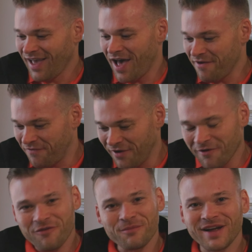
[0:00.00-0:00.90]
I
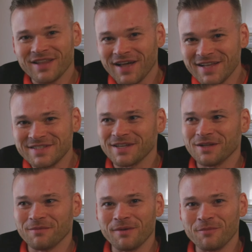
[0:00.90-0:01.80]
feel for my clients a
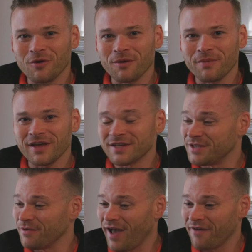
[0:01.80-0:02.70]
little bit more
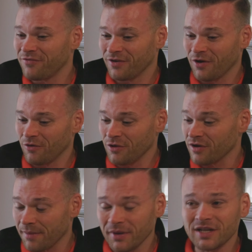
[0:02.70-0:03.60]
because you have to go,
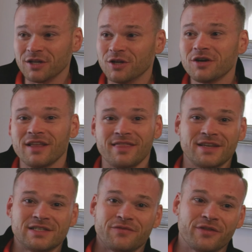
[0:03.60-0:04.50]
look, I'm going to look at
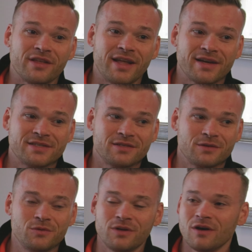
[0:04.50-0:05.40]
this for the next,
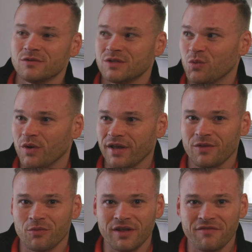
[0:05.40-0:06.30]
who knows, 20,
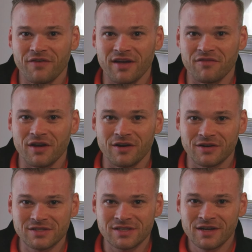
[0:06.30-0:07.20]
25
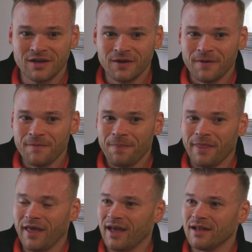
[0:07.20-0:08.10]
years.
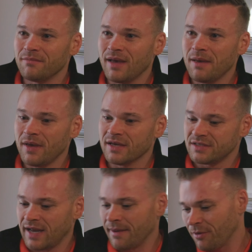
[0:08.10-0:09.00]
And maybe a
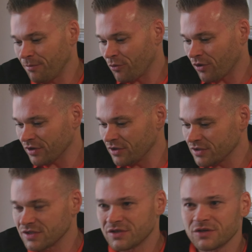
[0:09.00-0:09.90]
sample board
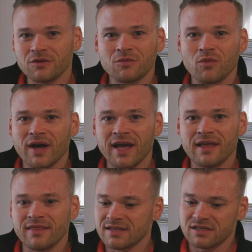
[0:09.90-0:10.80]
looks a certain way,
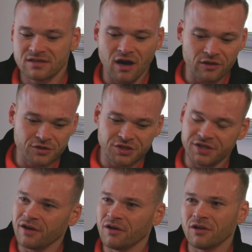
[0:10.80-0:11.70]
and this color
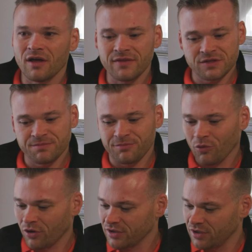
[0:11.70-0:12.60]
shingle on this
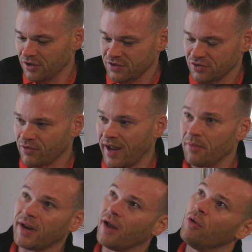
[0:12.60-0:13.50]
board looks great
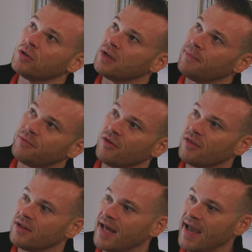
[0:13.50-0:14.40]
when I hold it up to
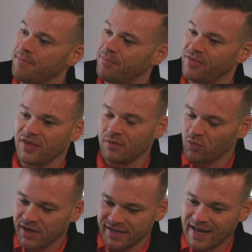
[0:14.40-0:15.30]
the light, but then
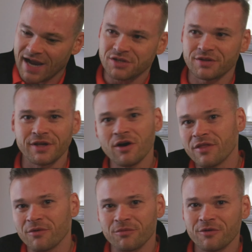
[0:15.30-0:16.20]
when it's actually
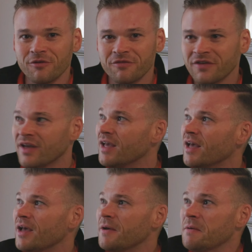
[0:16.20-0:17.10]
on the roof,
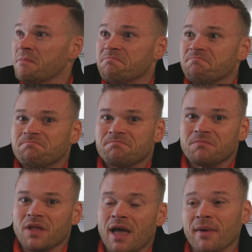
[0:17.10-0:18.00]

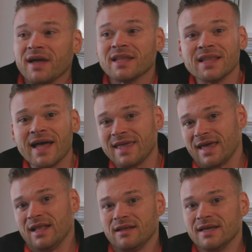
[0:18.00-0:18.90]
am I going to like
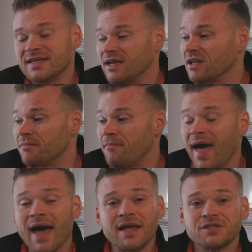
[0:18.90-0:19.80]
it? Is it going to
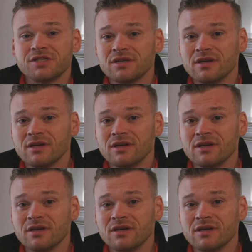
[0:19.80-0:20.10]
match?